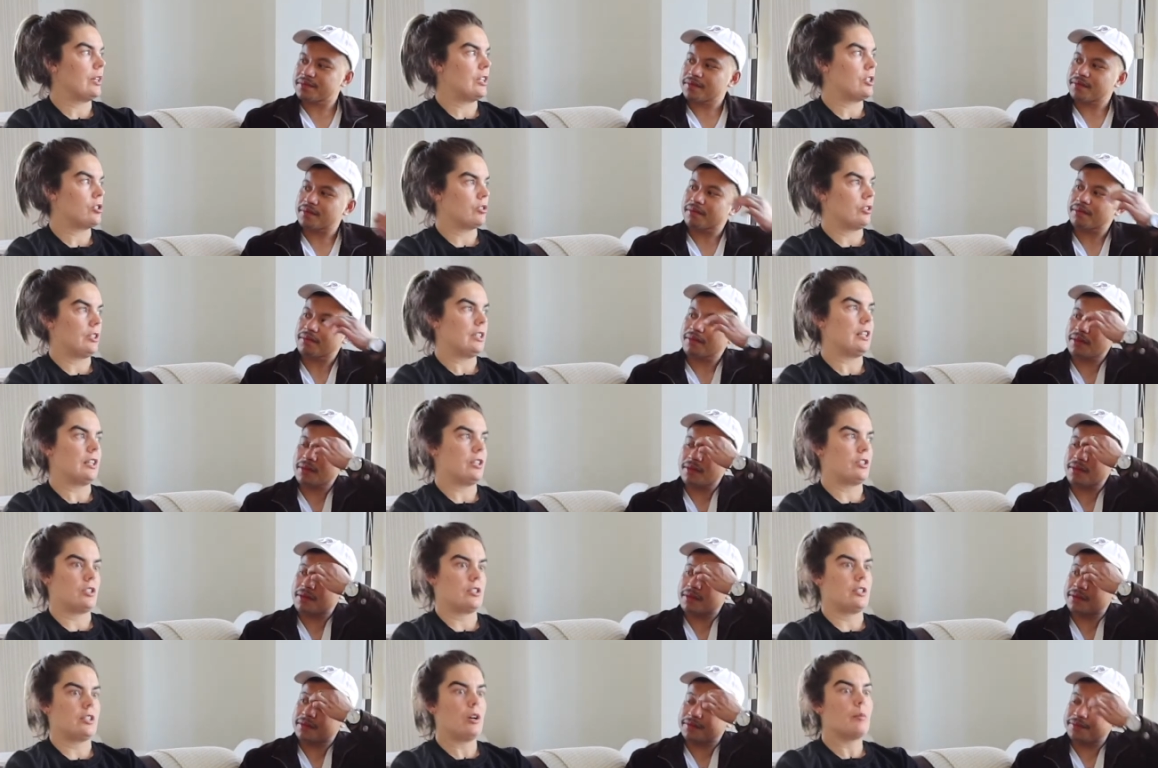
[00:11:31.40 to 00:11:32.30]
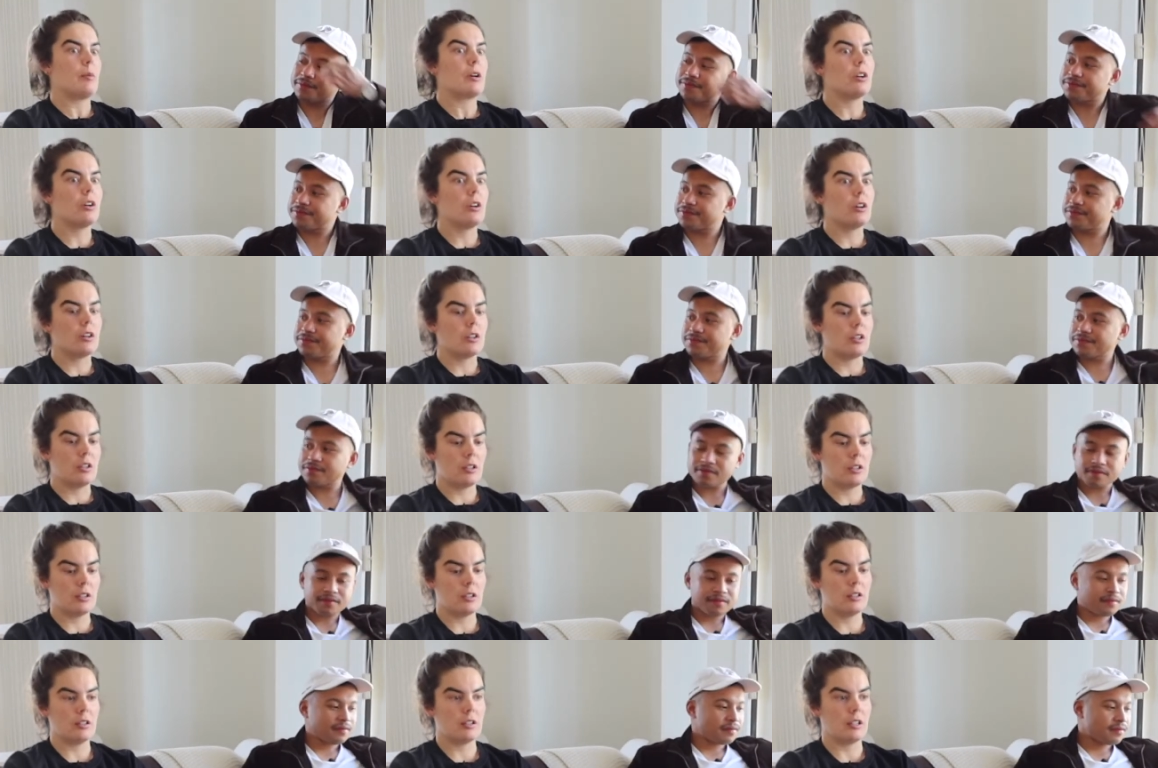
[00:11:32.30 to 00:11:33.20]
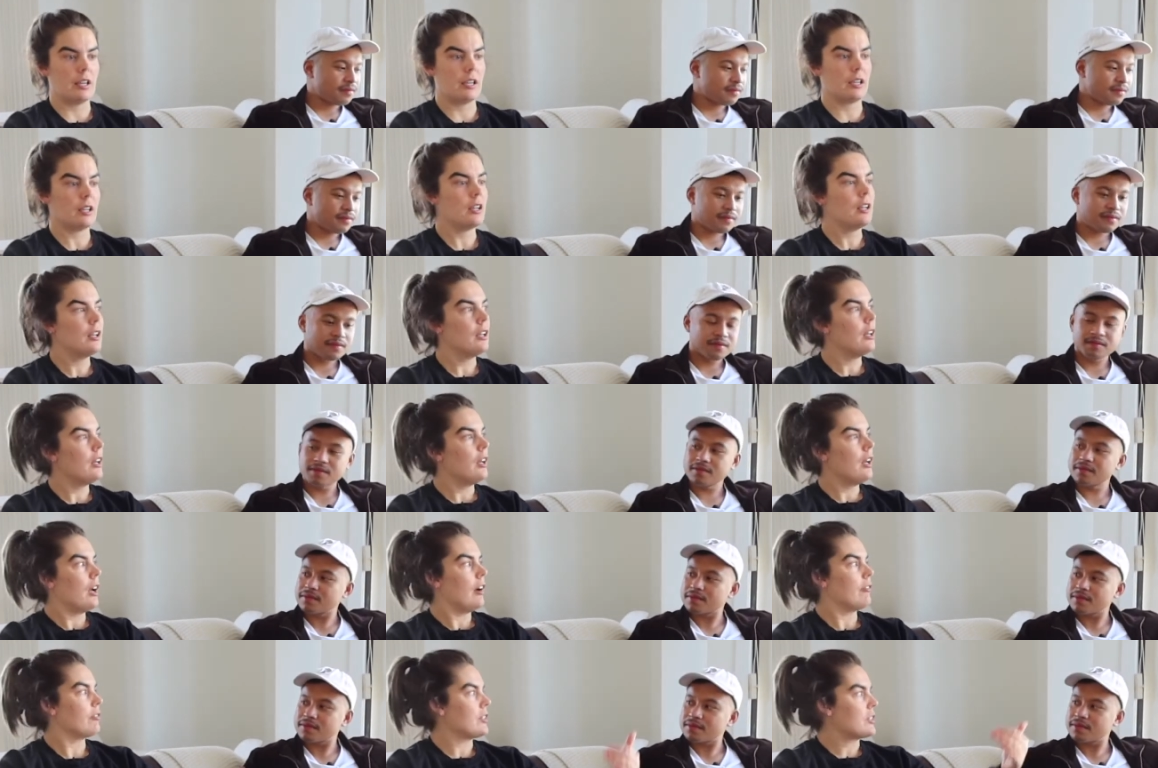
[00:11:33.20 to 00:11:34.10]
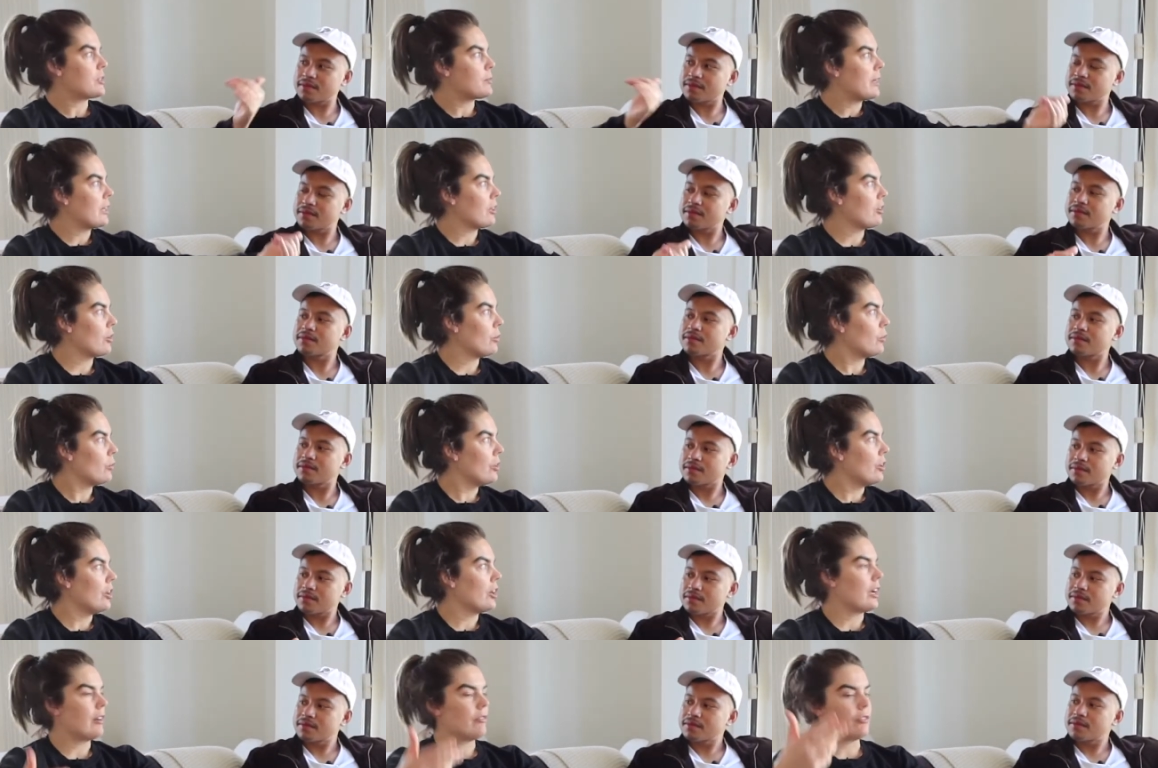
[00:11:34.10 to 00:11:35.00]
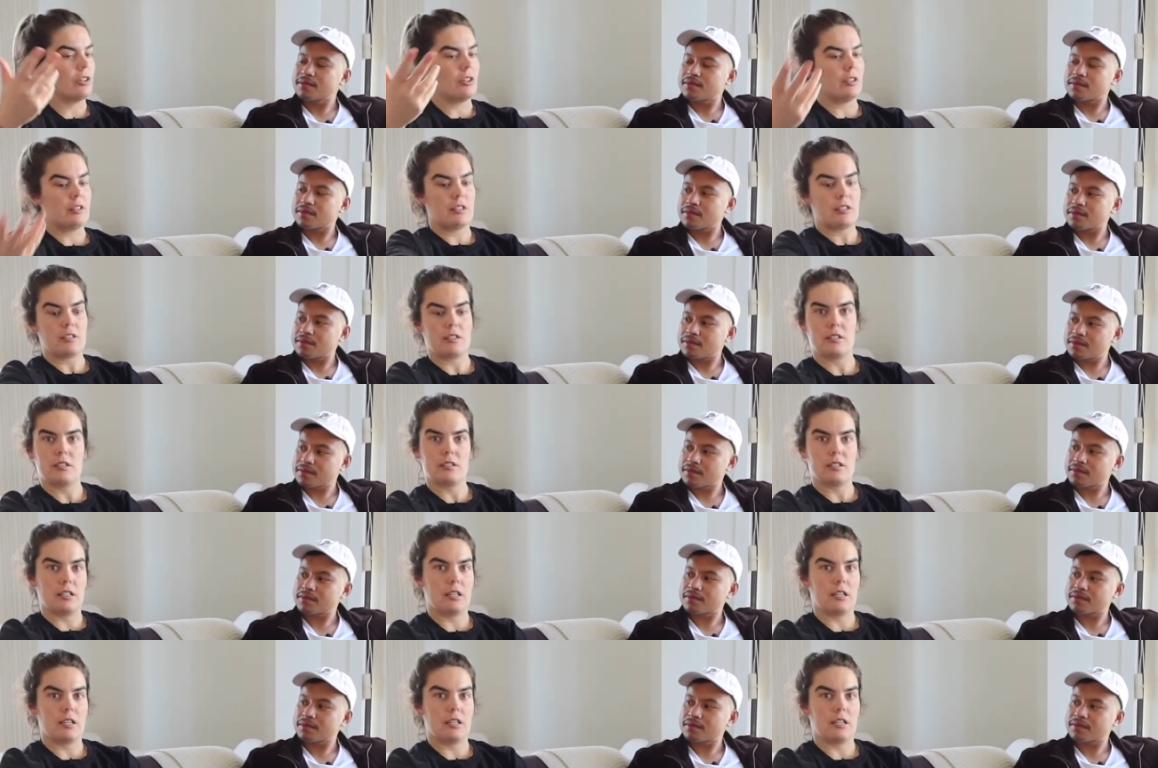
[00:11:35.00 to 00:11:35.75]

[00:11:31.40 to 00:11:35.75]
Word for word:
Speaker 1: injury that you just think, oh my God, like I've got this meeting on at work, I've got this